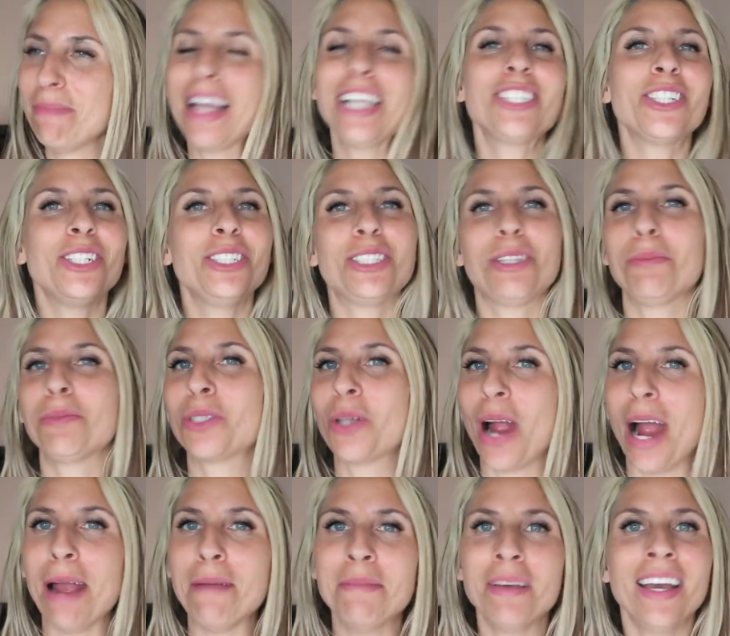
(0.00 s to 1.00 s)
make sure you
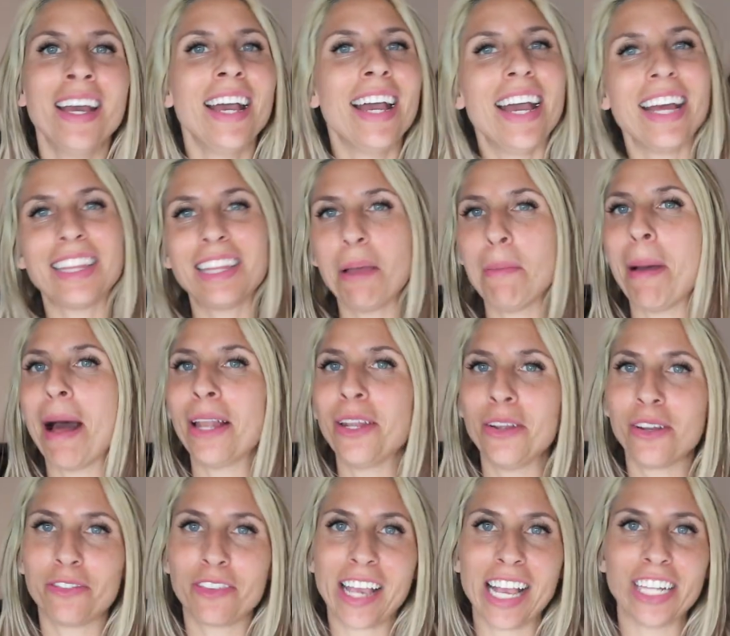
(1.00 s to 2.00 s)
subscribe, hit the bell
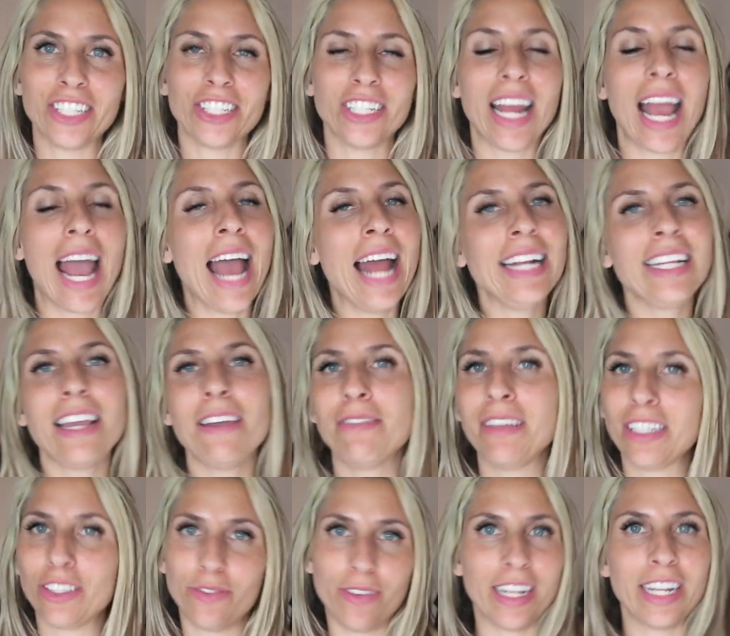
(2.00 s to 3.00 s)
notification, and give
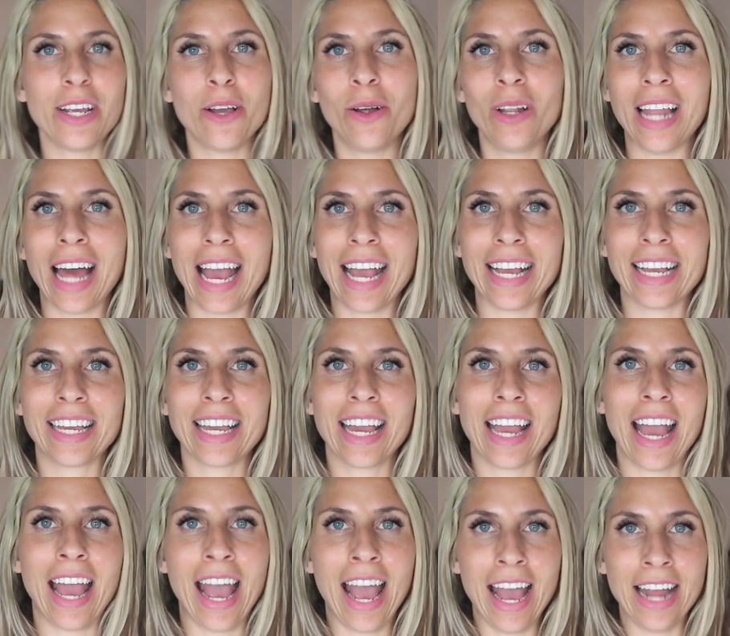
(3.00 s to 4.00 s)
this video a like.
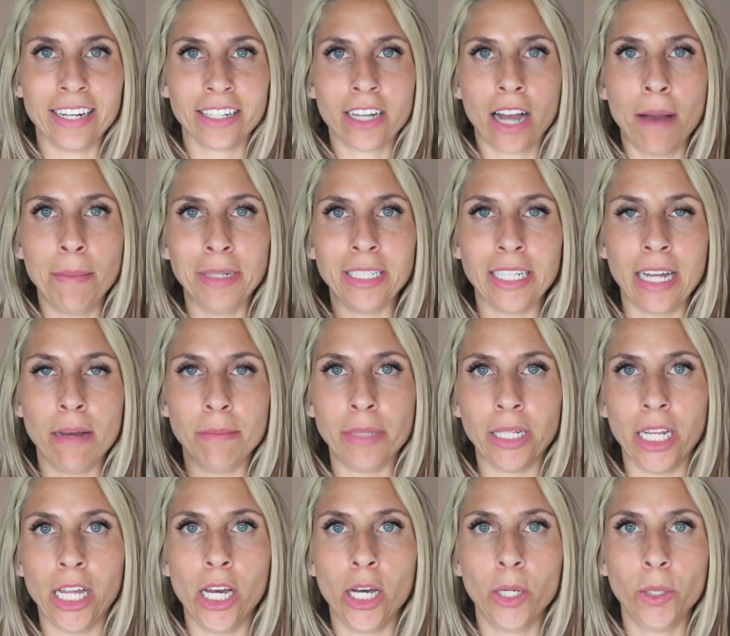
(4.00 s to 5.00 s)
And comment down
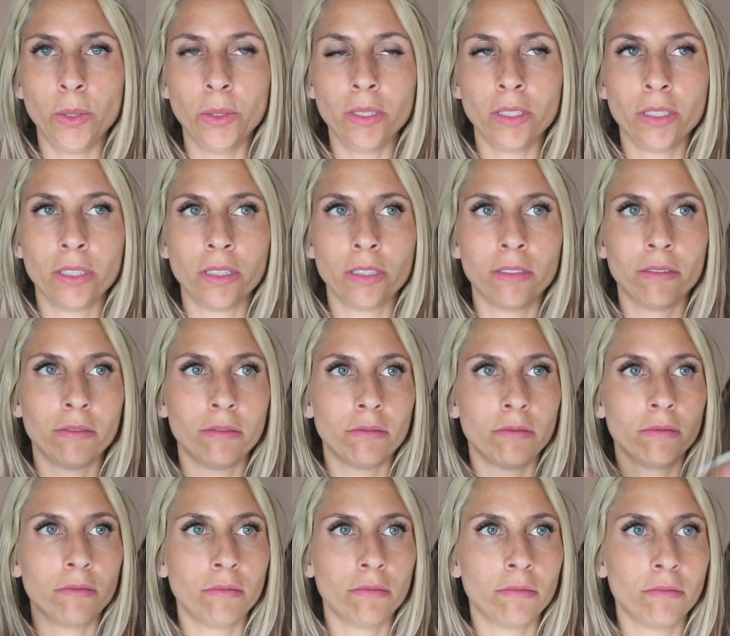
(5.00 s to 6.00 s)
below
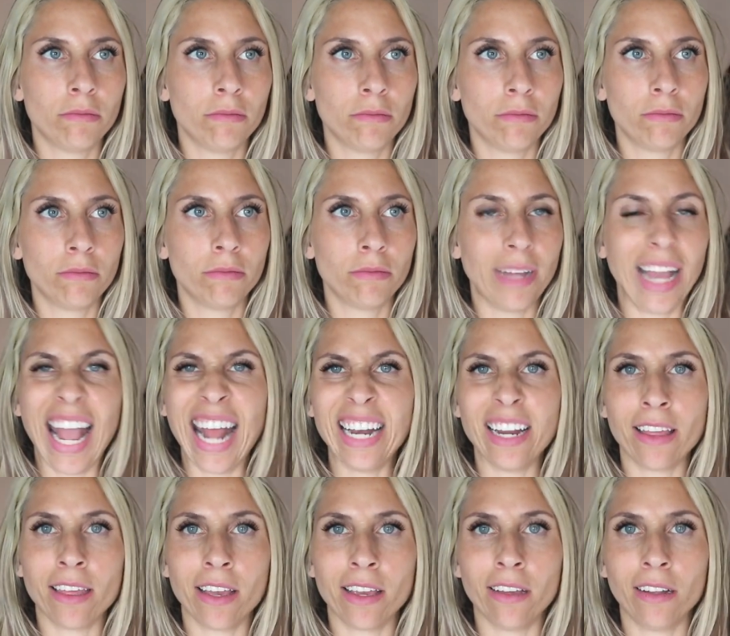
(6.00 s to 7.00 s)

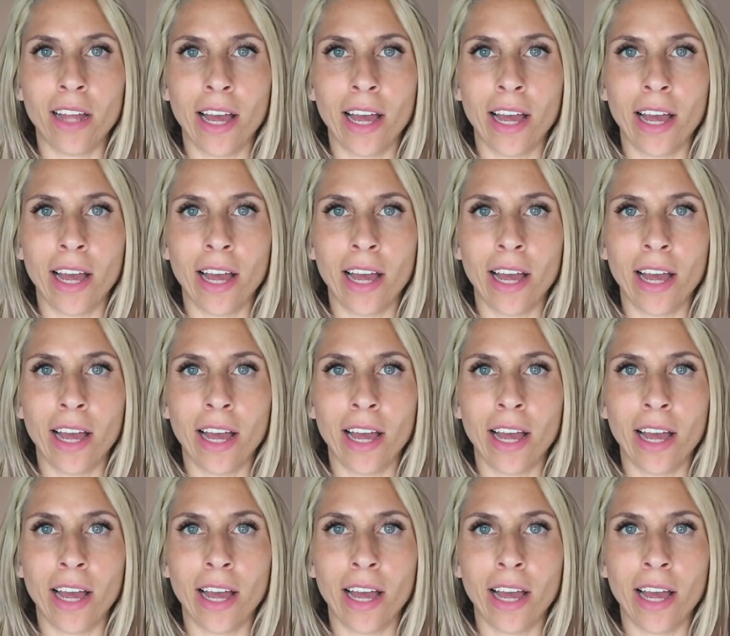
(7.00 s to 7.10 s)
anything you